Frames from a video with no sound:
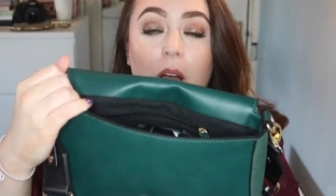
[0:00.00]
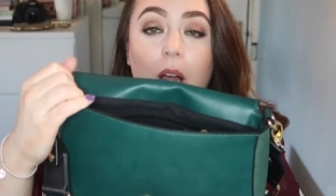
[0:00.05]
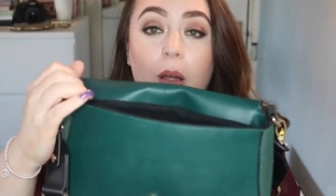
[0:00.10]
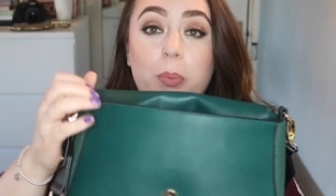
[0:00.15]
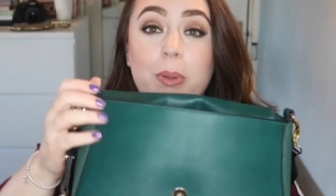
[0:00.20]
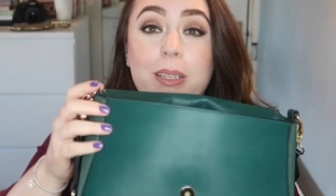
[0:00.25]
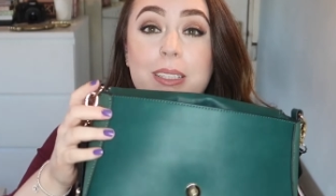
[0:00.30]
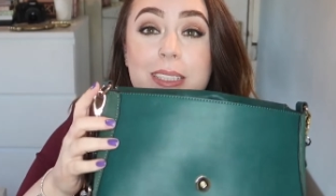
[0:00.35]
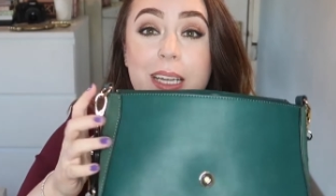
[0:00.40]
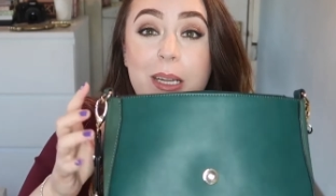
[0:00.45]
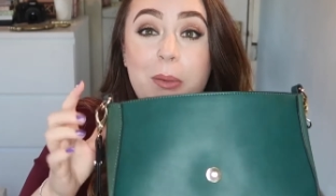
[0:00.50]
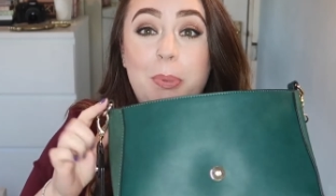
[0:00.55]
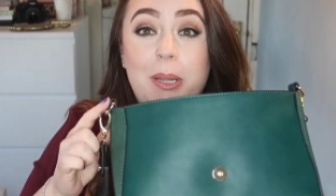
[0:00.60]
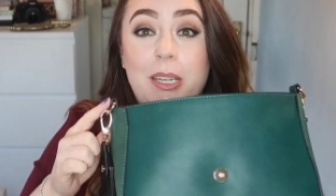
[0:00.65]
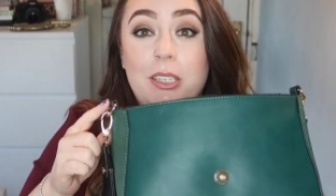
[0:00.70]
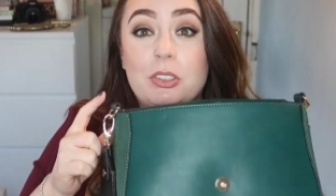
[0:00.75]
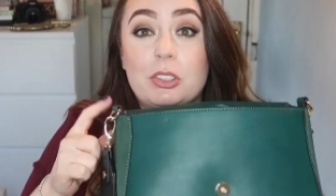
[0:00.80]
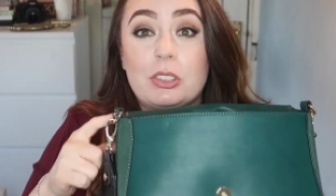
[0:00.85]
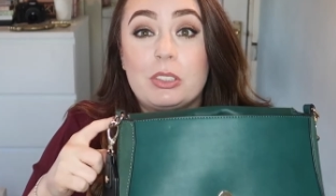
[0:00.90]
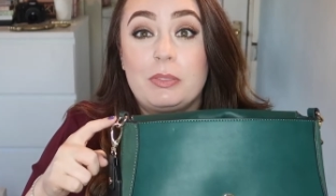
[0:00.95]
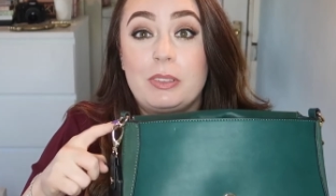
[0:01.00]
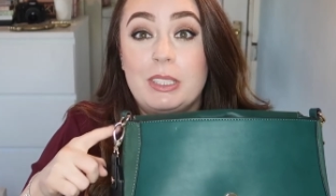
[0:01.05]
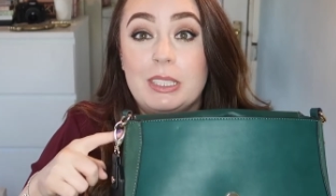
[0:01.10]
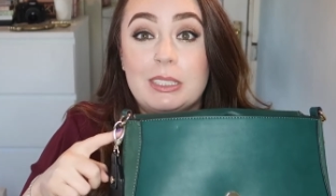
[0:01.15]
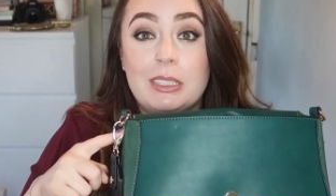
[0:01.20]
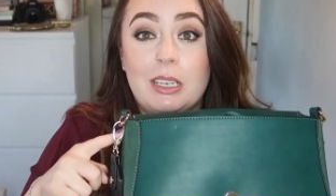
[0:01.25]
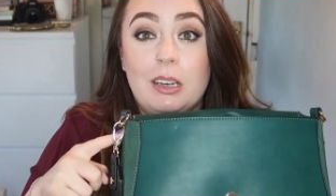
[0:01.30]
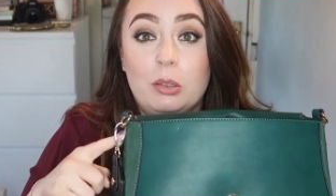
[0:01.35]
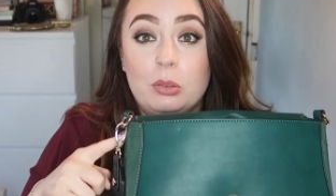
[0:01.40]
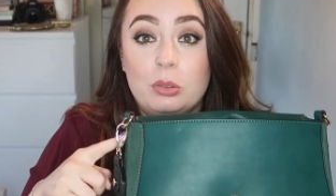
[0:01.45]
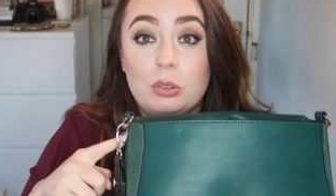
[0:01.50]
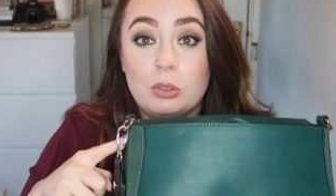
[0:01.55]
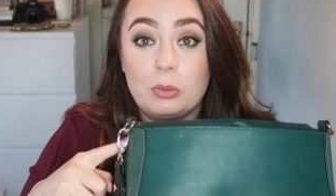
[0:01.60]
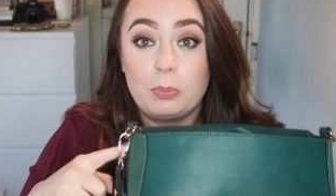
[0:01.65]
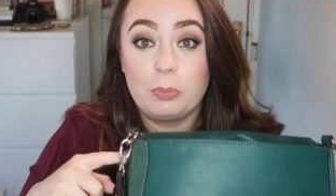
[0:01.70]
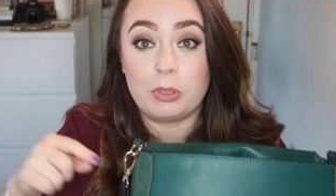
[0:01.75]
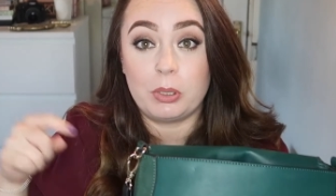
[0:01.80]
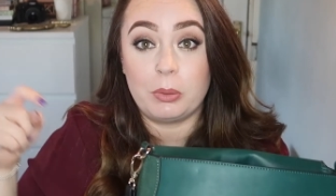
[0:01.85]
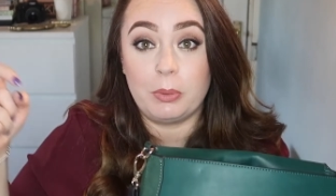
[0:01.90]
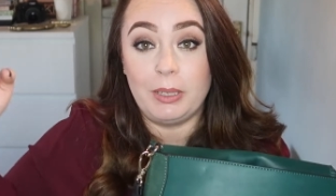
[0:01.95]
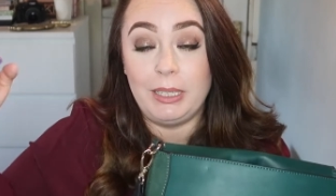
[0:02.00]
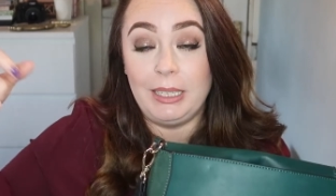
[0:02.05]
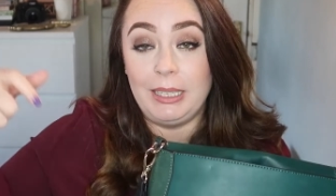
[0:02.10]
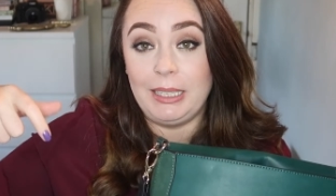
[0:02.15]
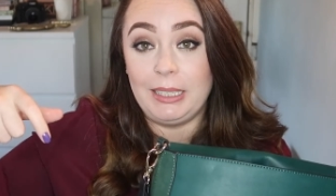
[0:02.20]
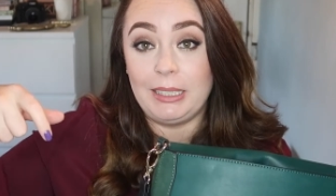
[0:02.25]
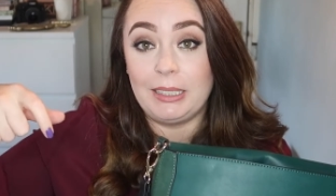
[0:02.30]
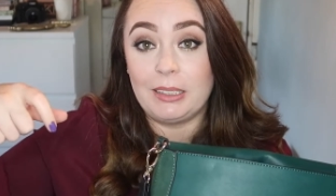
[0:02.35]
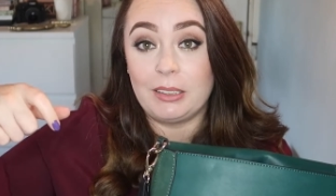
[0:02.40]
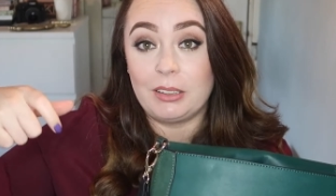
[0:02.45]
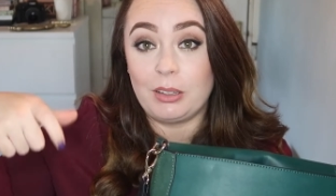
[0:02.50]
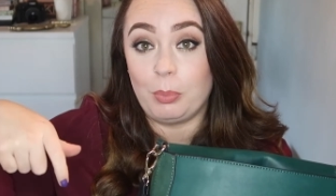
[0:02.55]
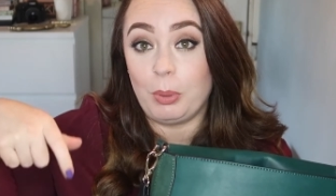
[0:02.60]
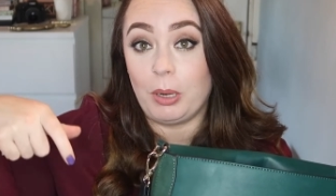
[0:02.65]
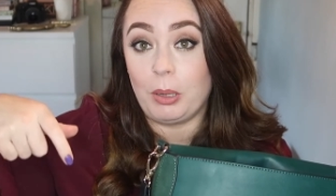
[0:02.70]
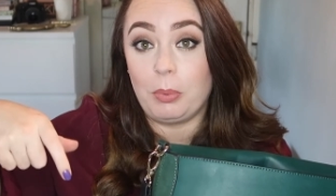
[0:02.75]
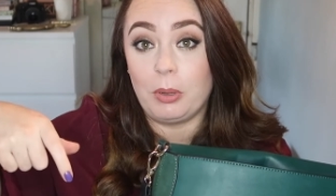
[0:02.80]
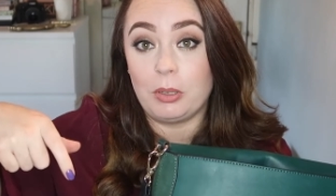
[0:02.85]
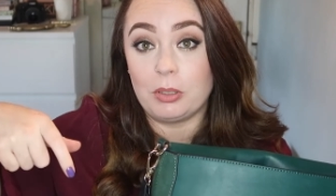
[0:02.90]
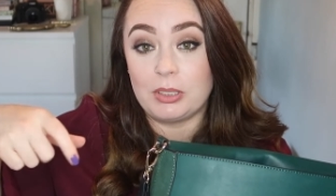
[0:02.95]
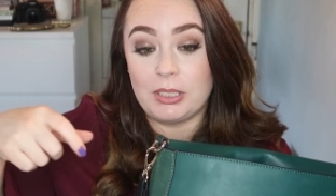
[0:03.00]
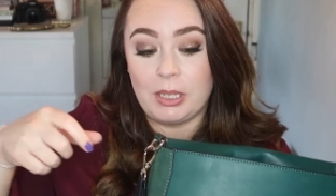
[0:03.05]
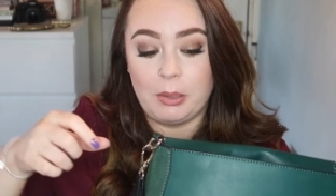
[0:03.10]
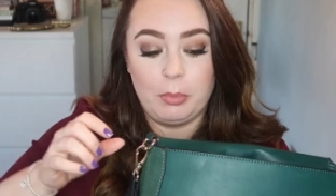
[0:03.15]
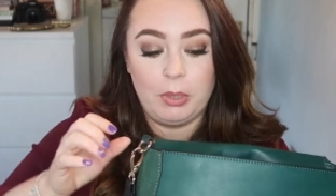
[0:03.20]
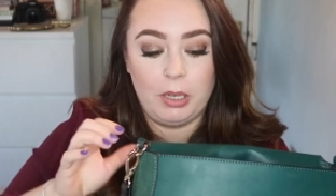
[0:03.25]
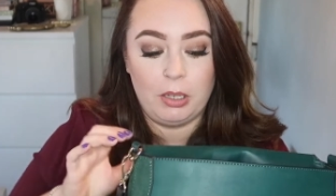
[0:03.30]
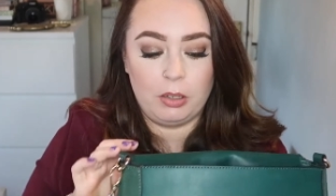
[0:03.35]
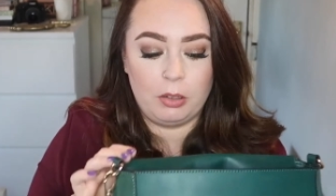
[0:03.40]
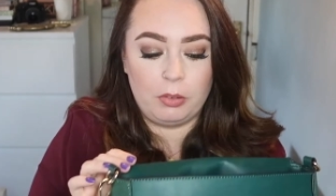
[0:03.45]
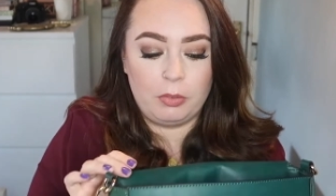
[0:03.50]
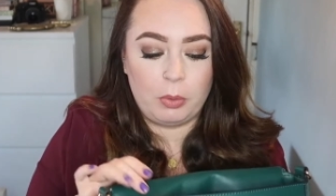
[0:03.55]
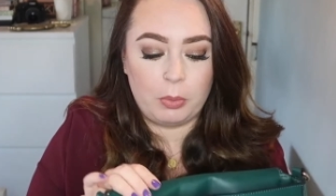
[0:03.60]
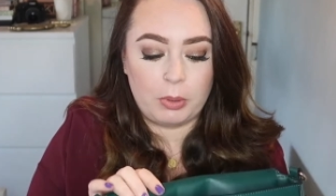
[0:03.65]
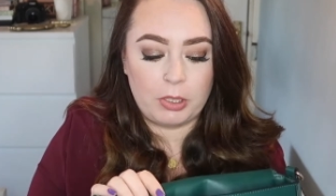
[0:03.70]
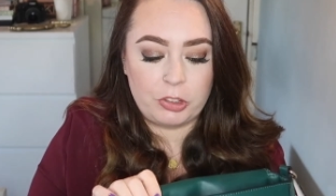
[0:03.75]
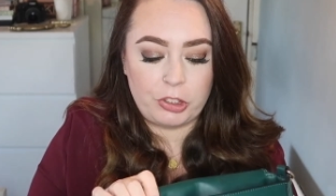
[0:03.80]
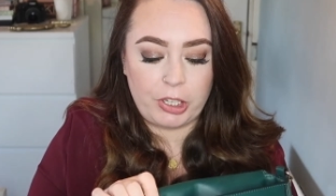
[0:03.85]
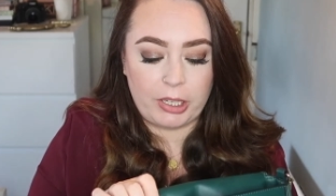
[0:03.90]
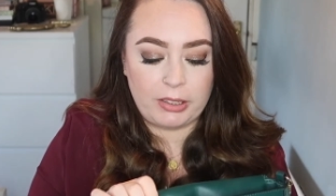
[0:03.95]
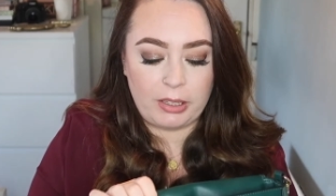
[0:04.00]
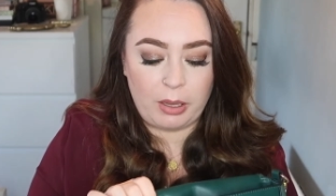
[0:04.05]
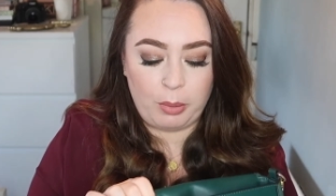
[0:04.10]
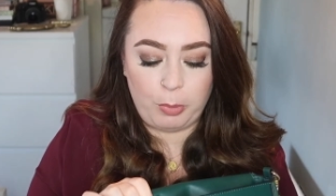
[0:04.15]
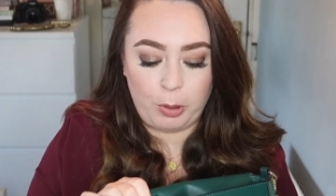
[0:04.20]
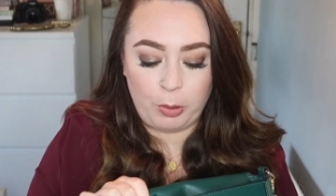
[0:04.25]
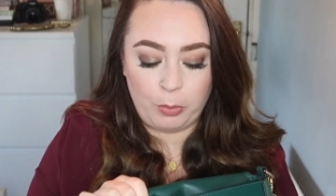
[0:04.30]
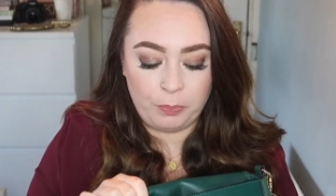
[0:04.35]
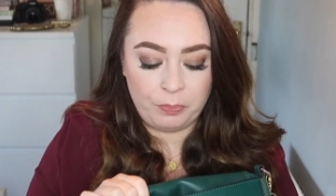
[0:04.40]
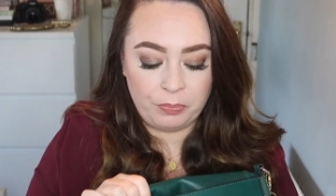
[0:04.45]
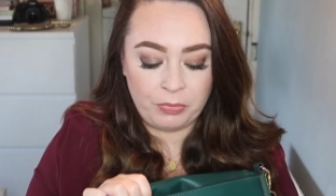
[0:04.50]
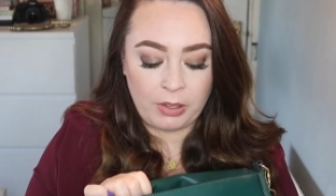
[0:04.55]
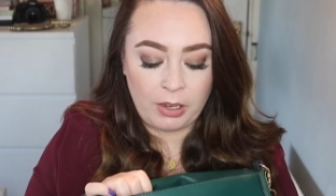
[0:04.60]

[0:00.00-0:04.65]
I will take pictures of this close up, so I'll link the blog post down below if you want to check them out.